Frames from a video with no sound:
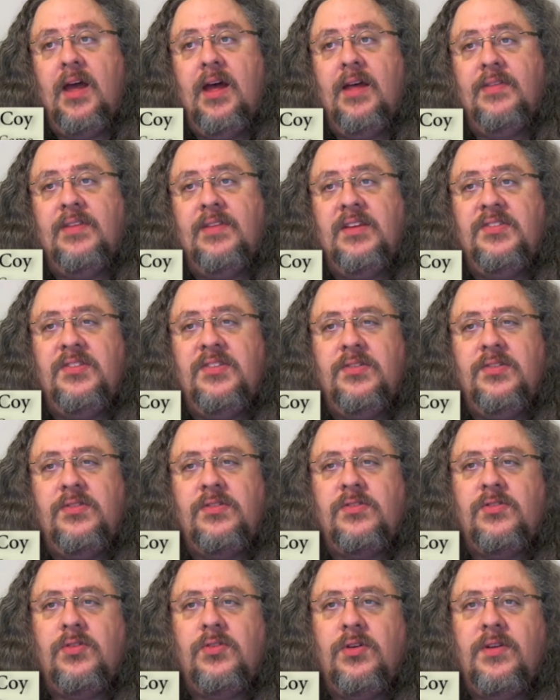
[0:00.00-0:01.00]
This is
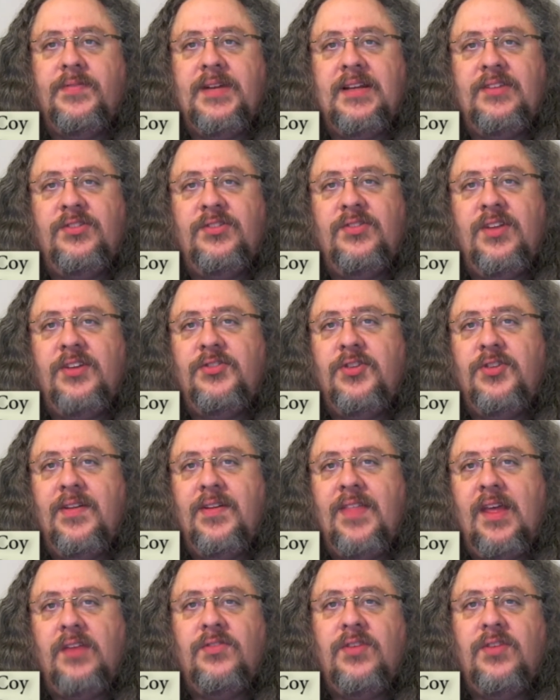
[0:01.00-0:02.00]
sort of an extension of
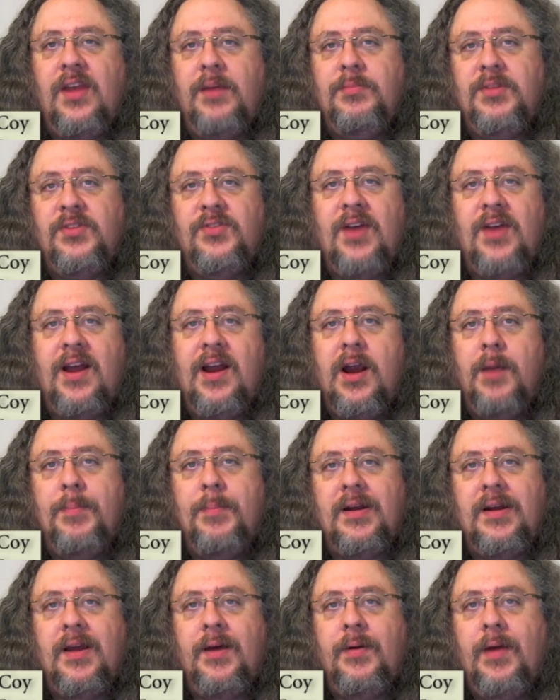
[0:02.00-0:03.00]
that same desire,
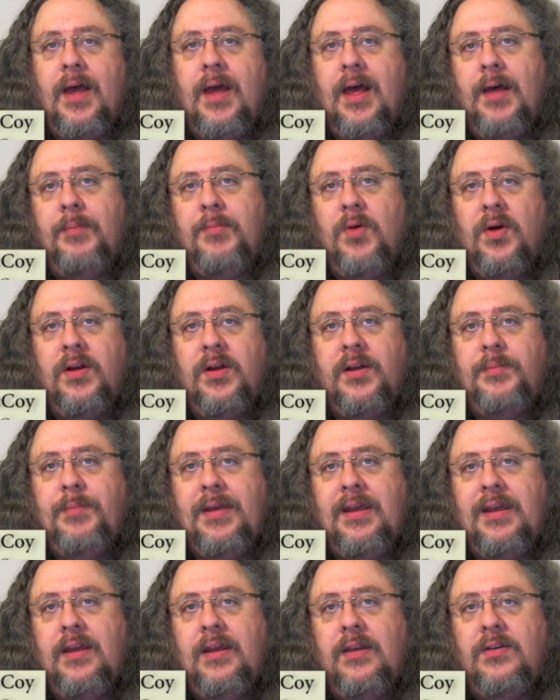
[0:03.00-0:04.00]
but I'm going to
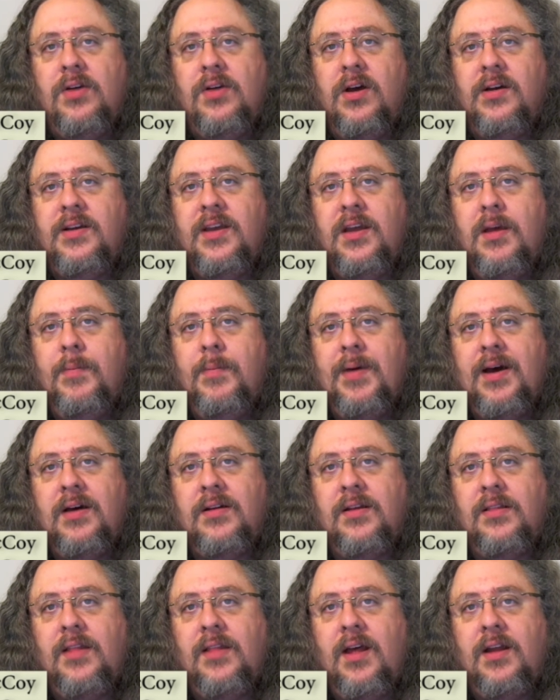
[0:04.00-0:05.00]
be talking about
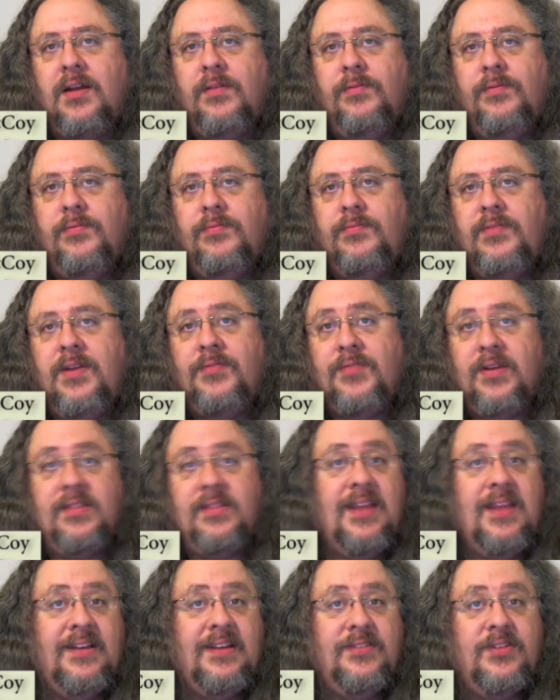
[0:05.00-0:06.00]
a lot of different
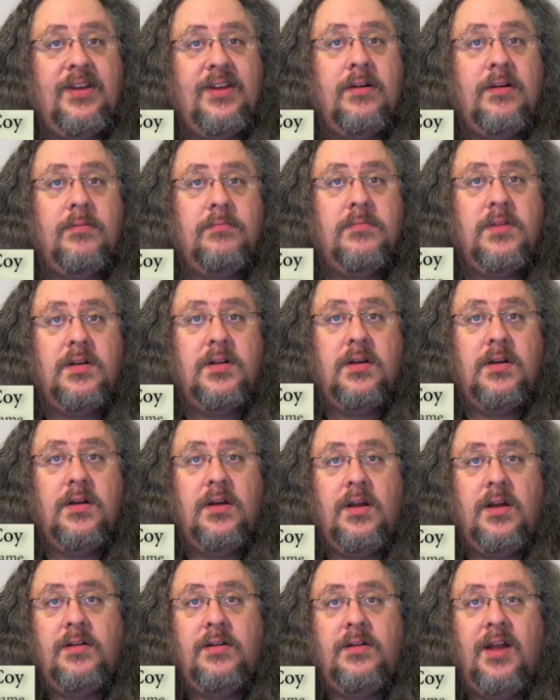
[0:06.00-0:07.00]
things here,
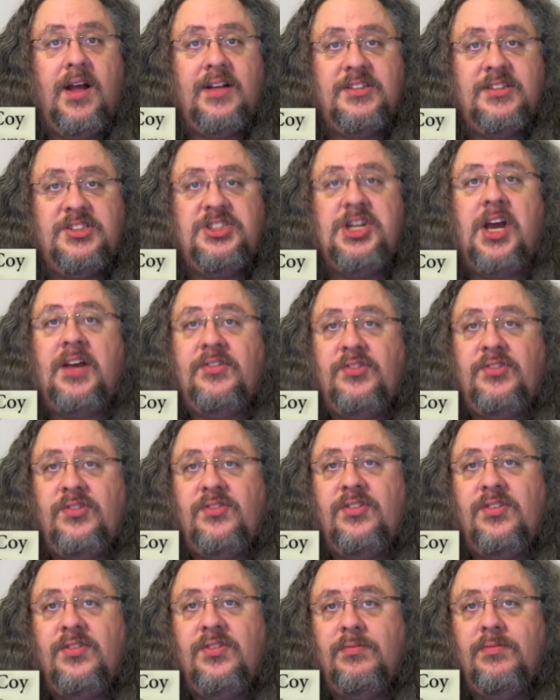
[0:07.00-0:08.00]
not
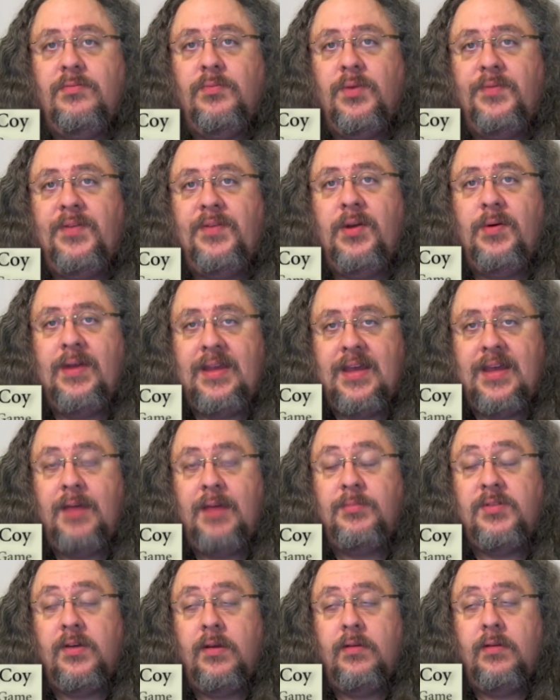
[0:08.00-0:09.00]
just reviewing
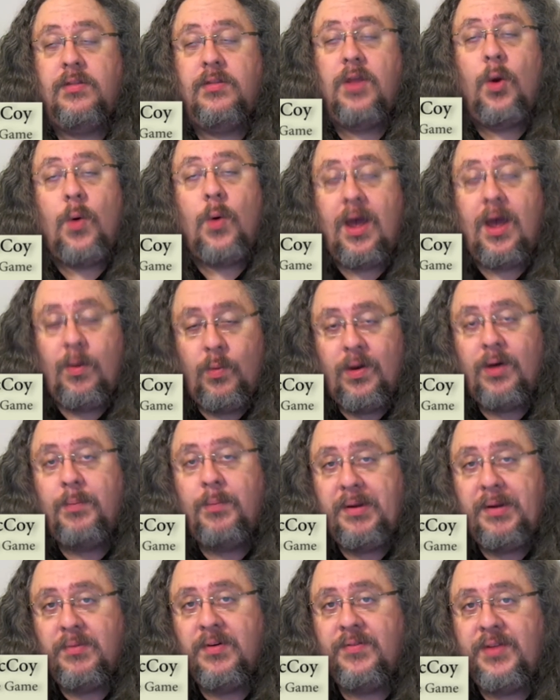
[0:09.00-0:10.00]
games, though I will
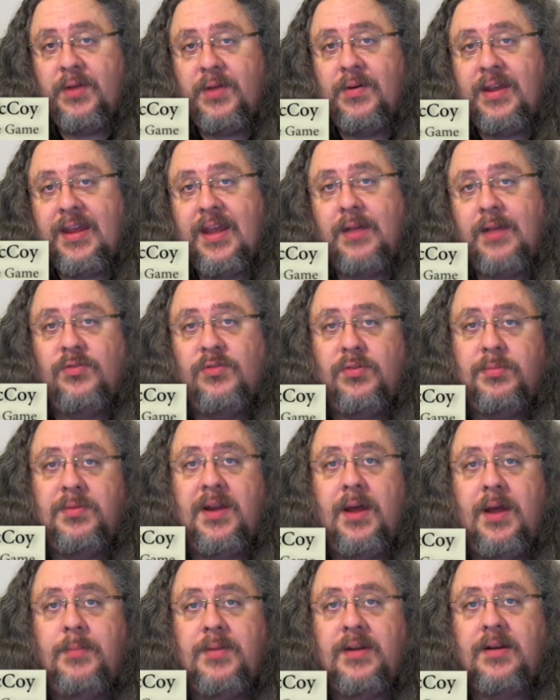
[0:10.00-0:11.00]
be reviewing games from
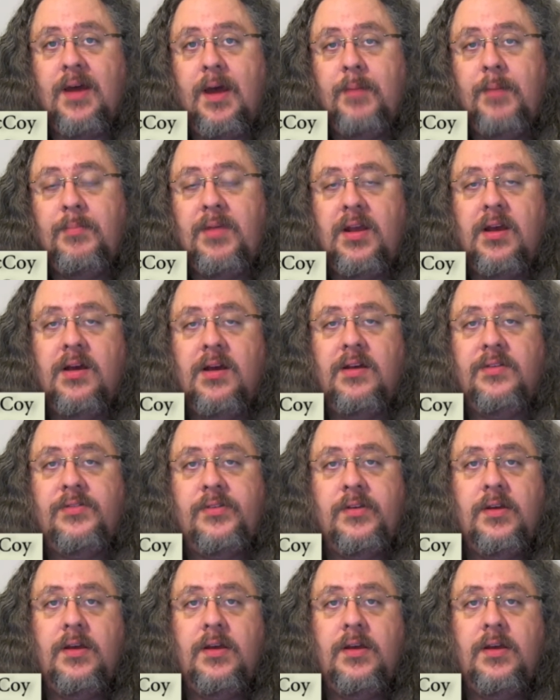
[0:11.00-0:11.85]
time to time because